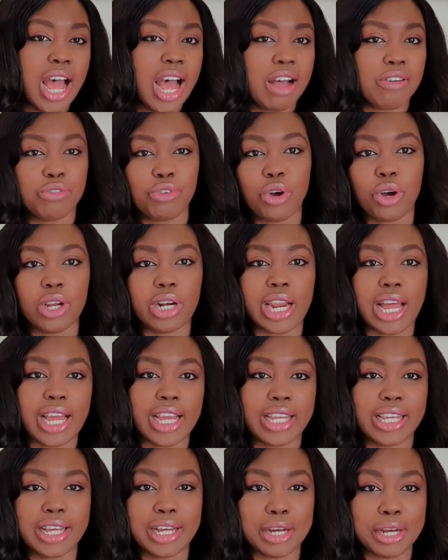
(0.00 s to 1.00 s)
I've got
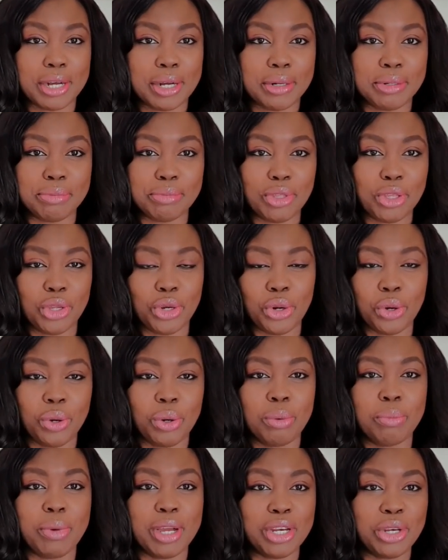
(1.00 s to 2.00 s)
like,
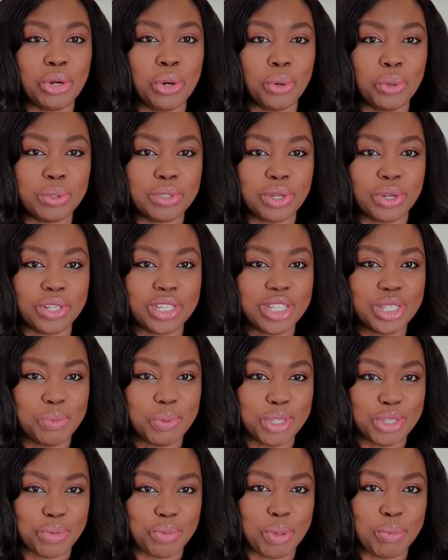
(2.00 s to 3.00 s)
my note on this
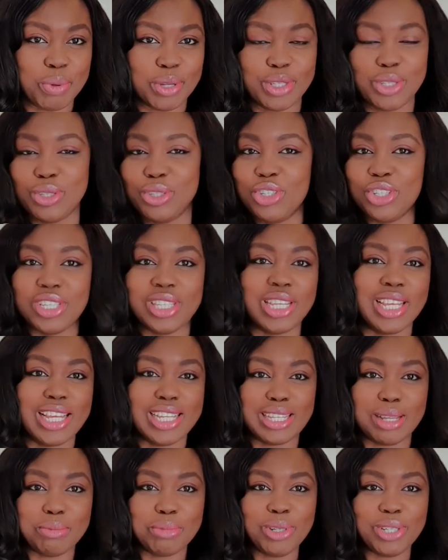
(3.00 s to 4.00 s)
piece of paper, so just in
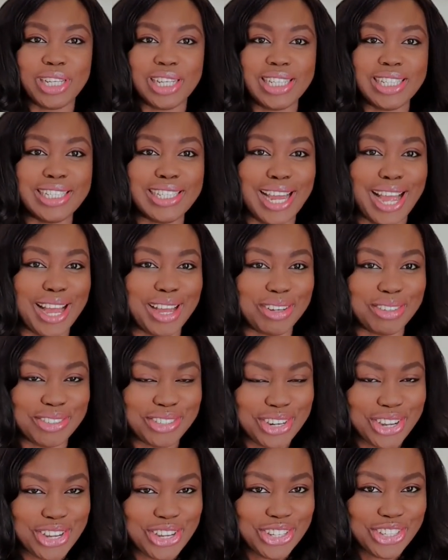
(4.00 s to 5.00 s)
case I'm looking down,
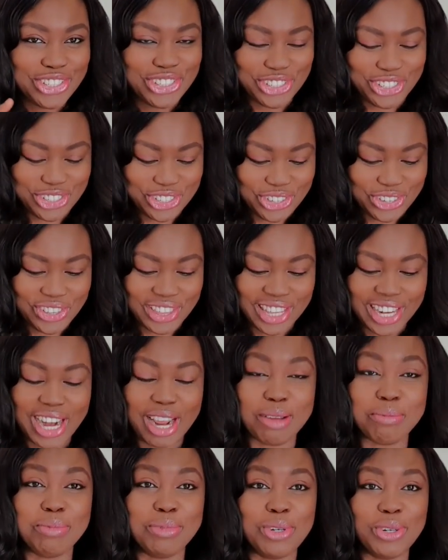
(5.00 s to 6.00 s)
just know that
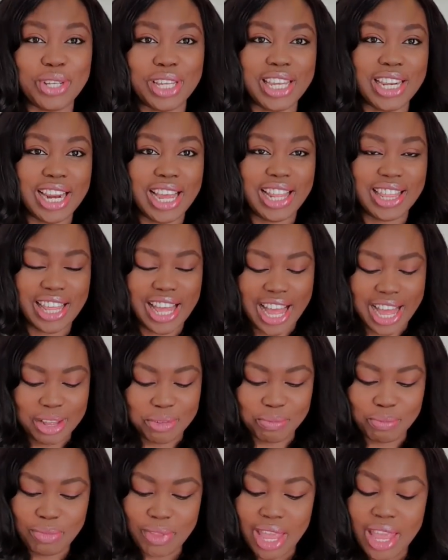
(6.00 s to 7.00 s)
I'm looking at that.
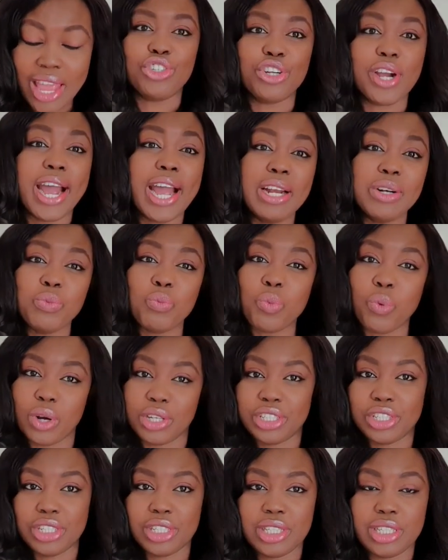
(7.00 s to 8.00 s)
Try and
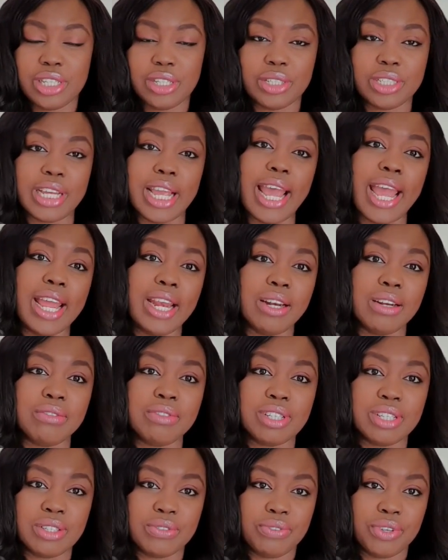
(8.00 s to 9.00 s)
watch till the end of
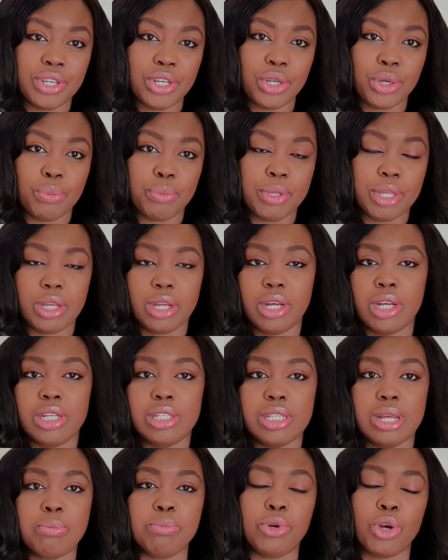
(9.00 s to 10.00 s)
this video
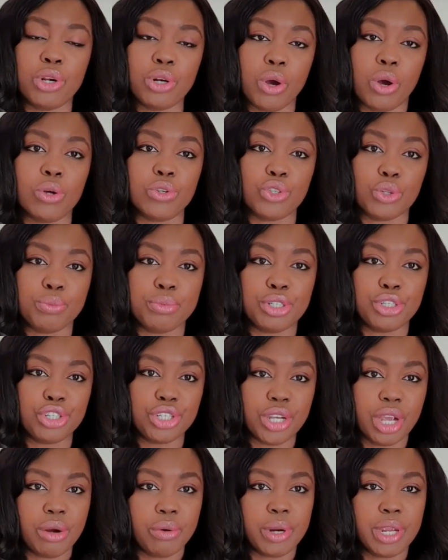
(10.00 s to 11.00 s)
because I'm going to also be
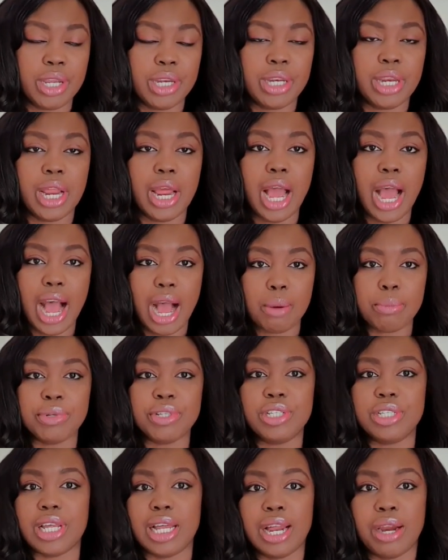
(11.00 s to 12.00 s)
sharing how
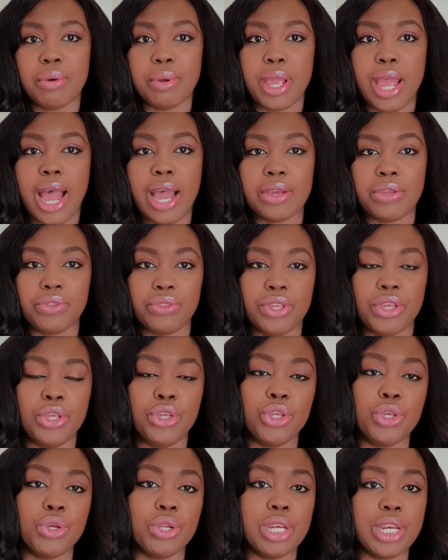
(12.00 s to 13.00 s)
much salary I
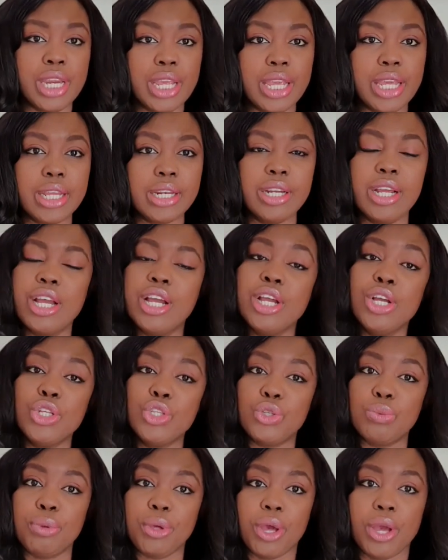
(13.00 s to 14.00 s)
think you need
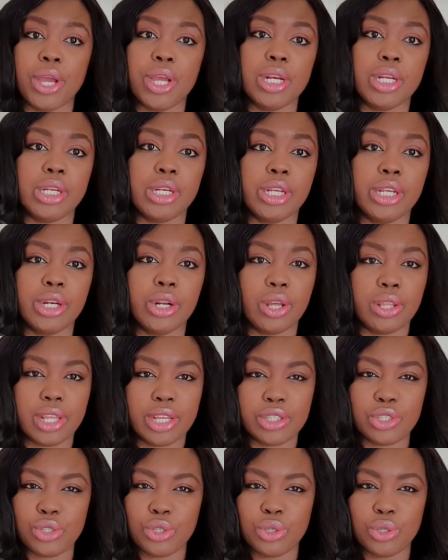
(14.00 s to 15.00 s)
to be earning in
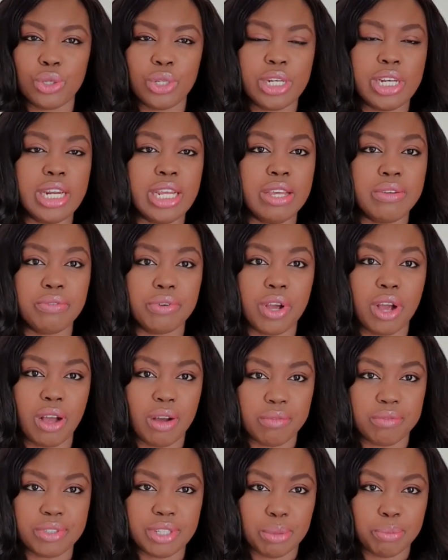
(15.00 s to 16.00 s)
order to live
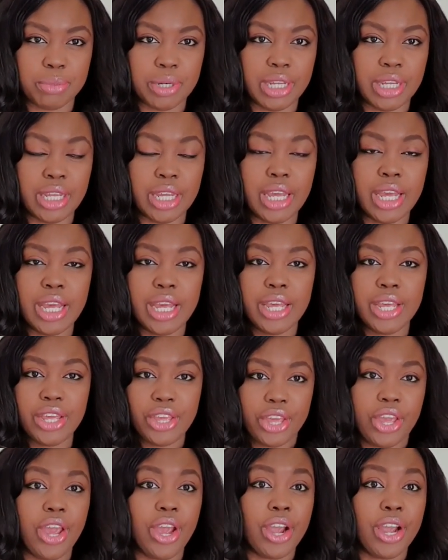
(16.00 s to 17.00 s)
comfortably
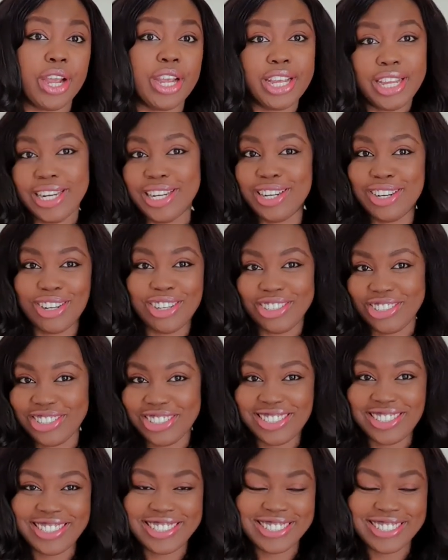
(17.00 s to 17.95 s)
here in London.